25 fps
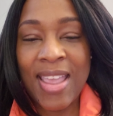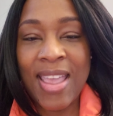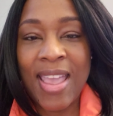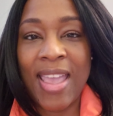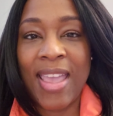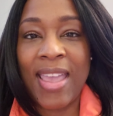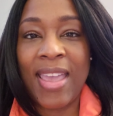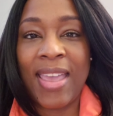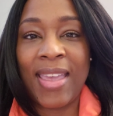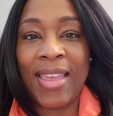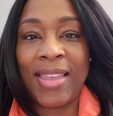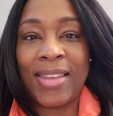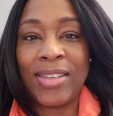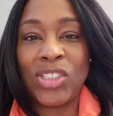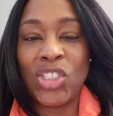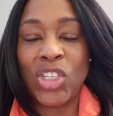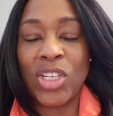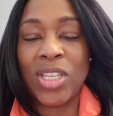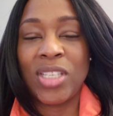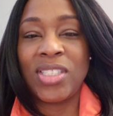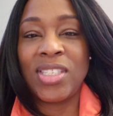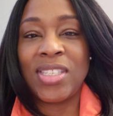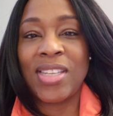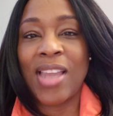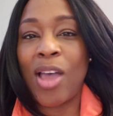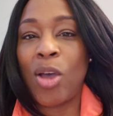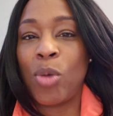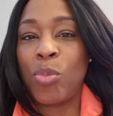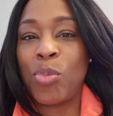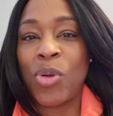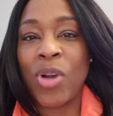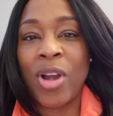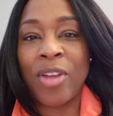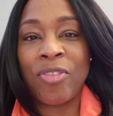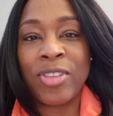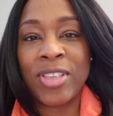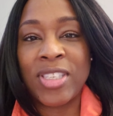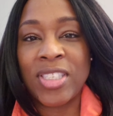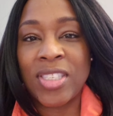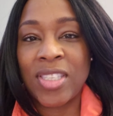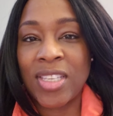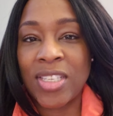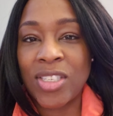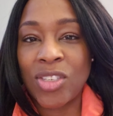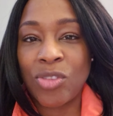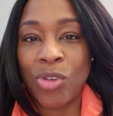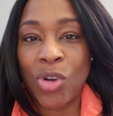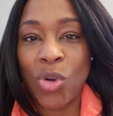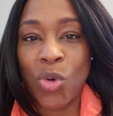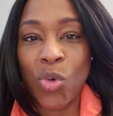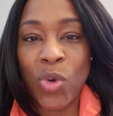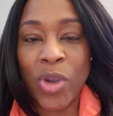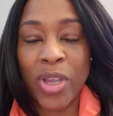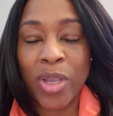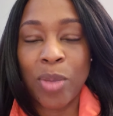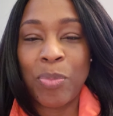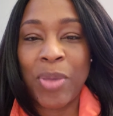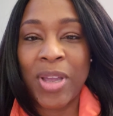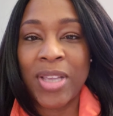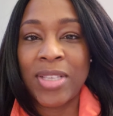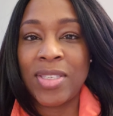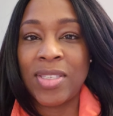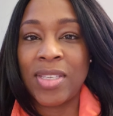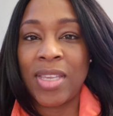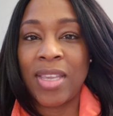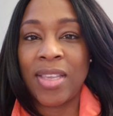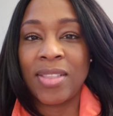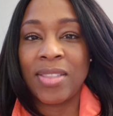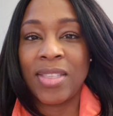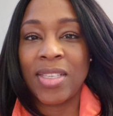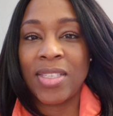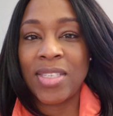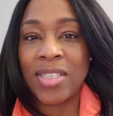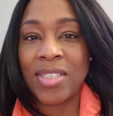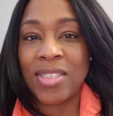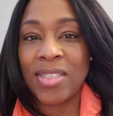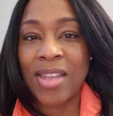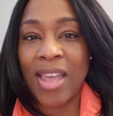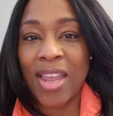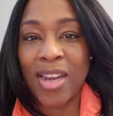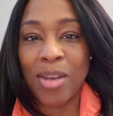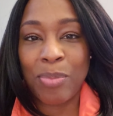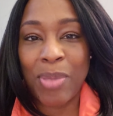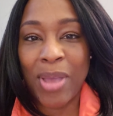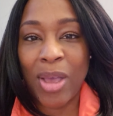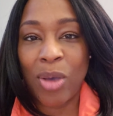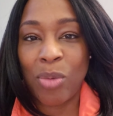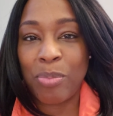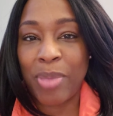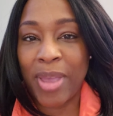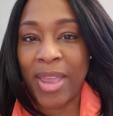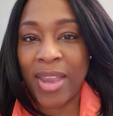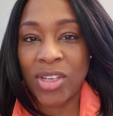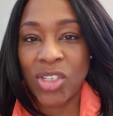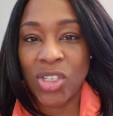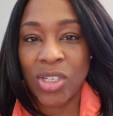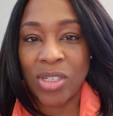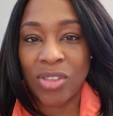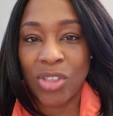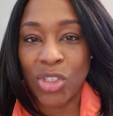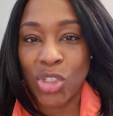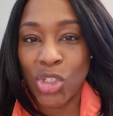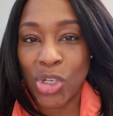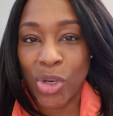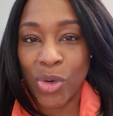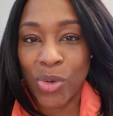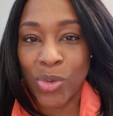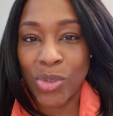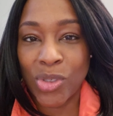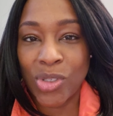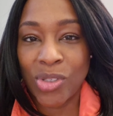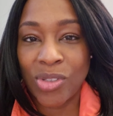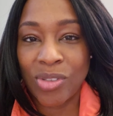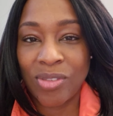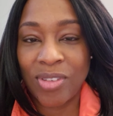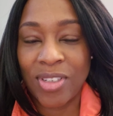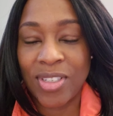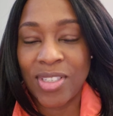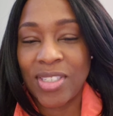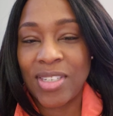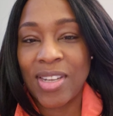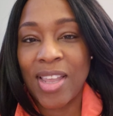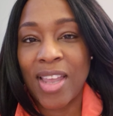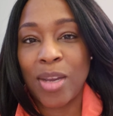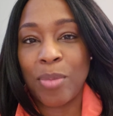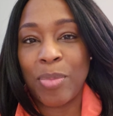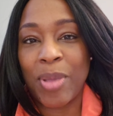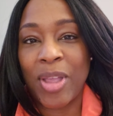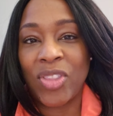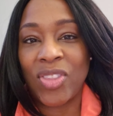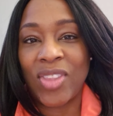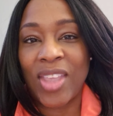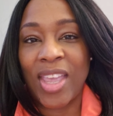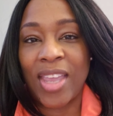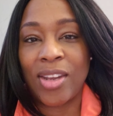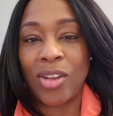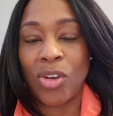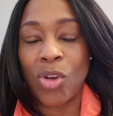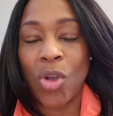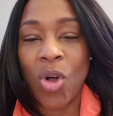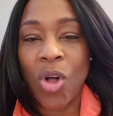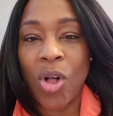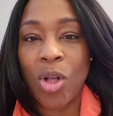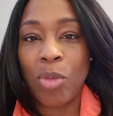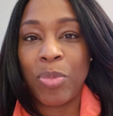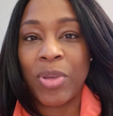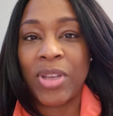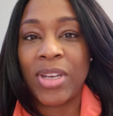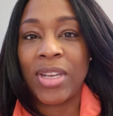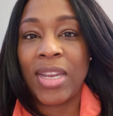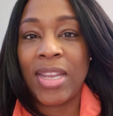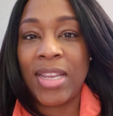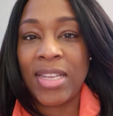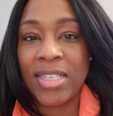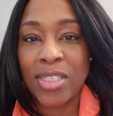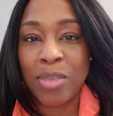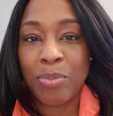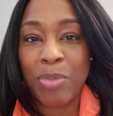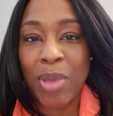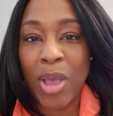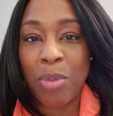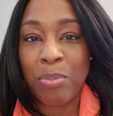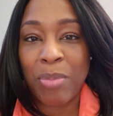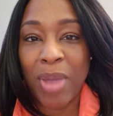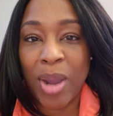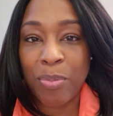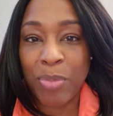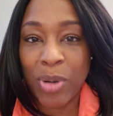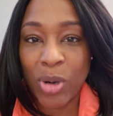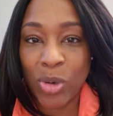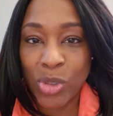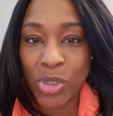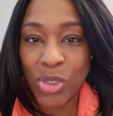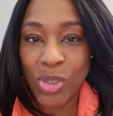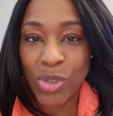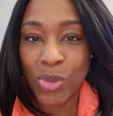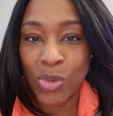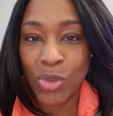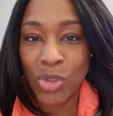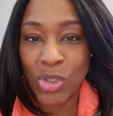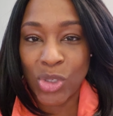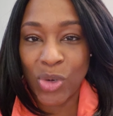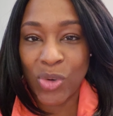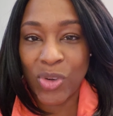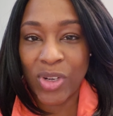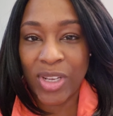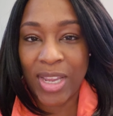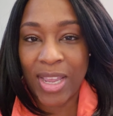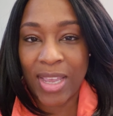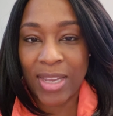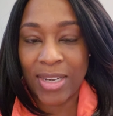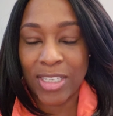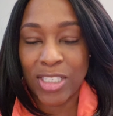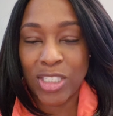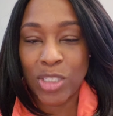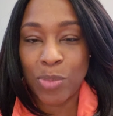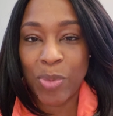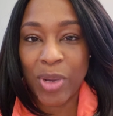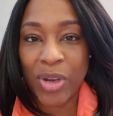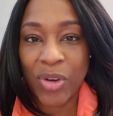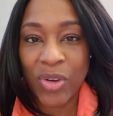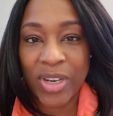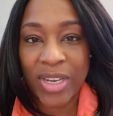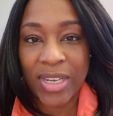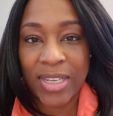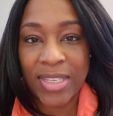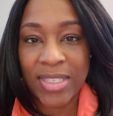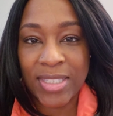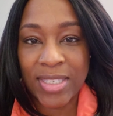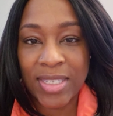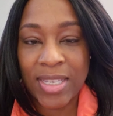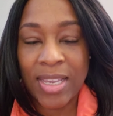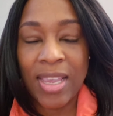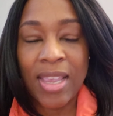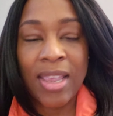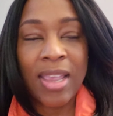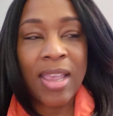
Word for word: And just, I'll preface this real quick by saying this is not about bashing the church. It's not about that at all, but it is about my personal journey and experience